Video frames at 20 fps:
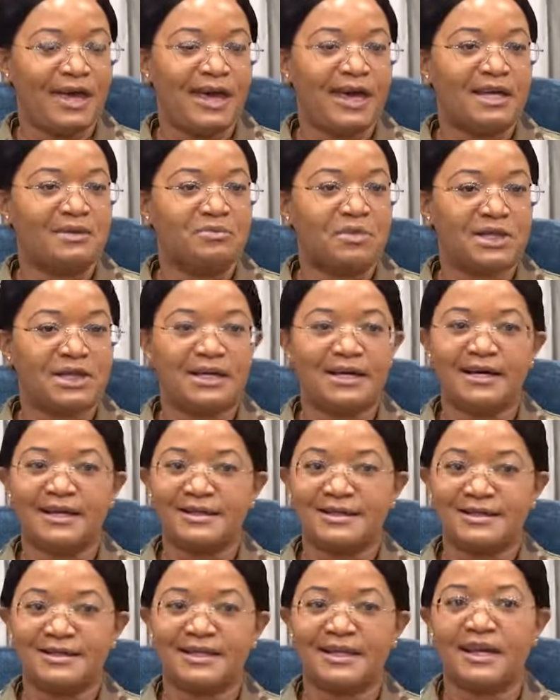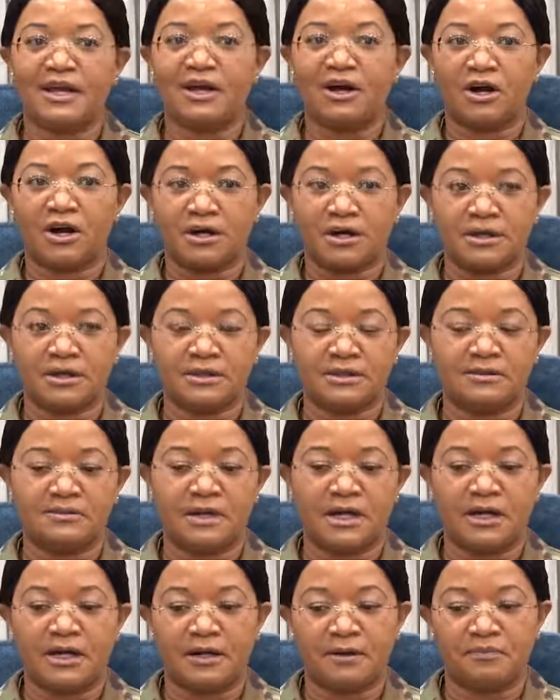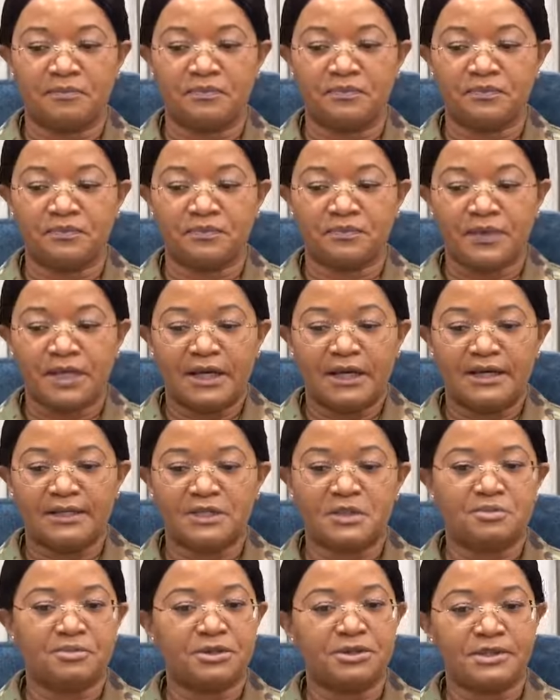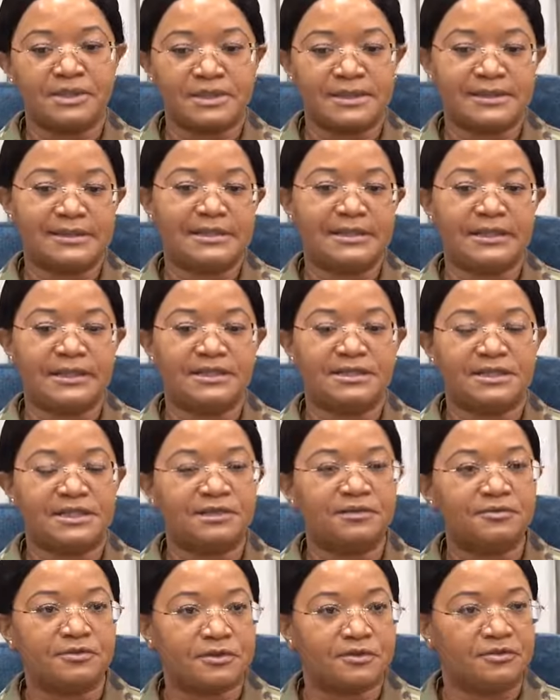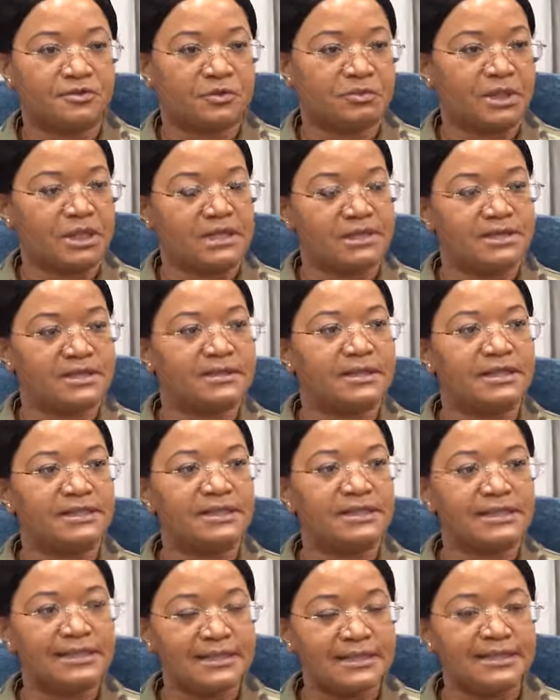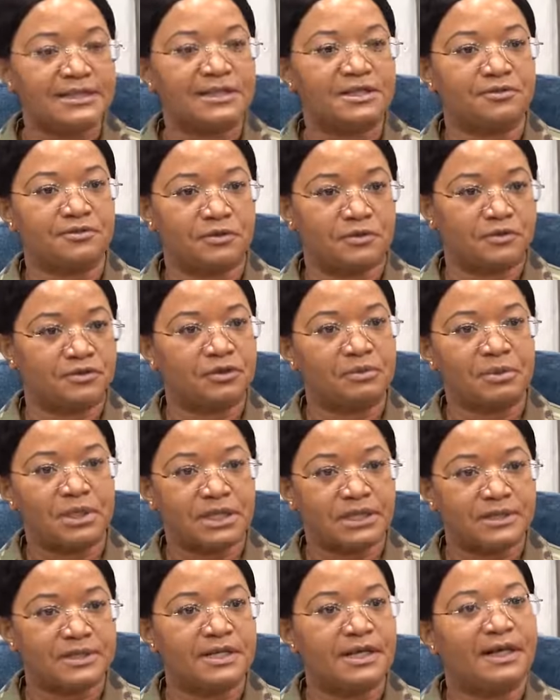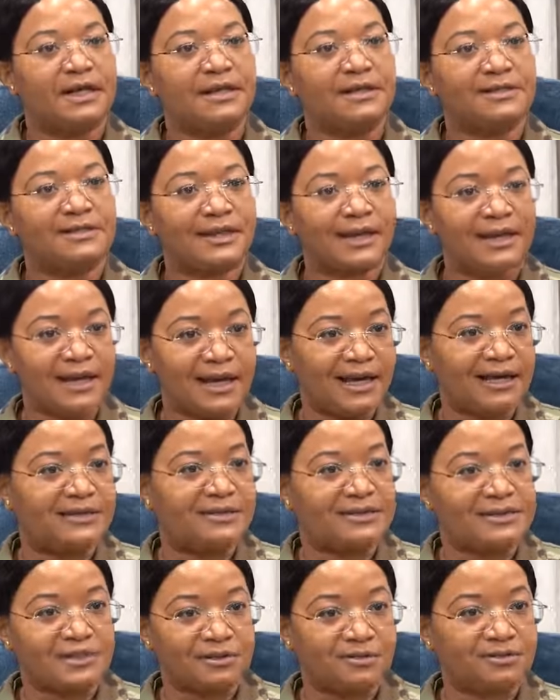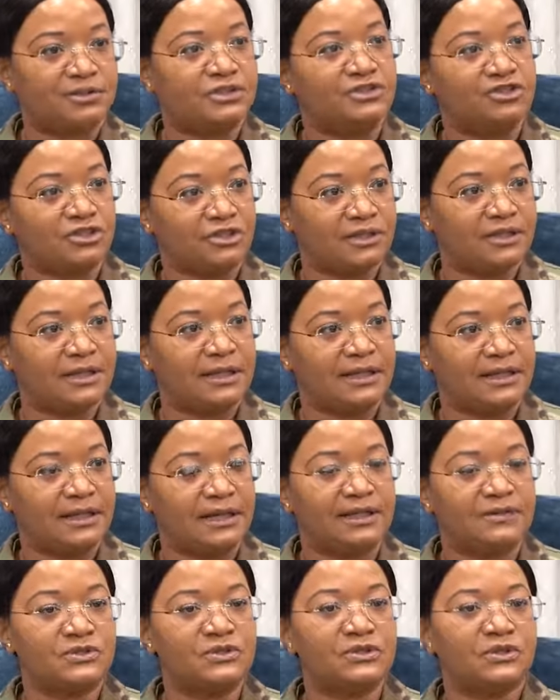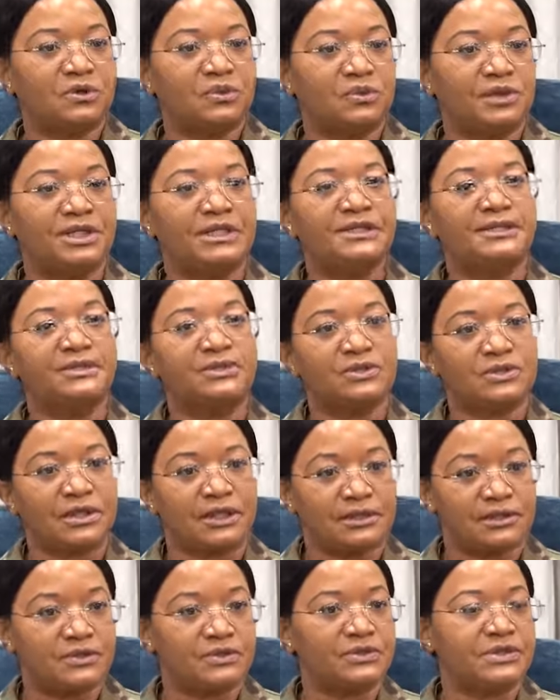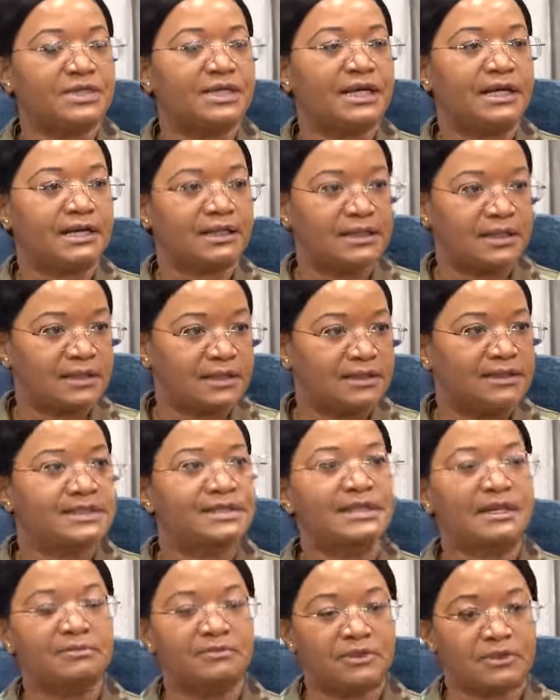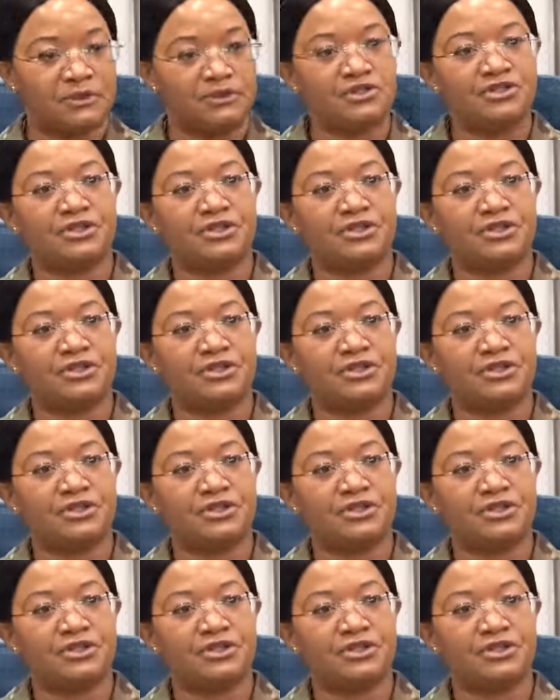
and because they are experiencing it different from us and they see it different from us, they had a different journey. And so we need to understand and accept their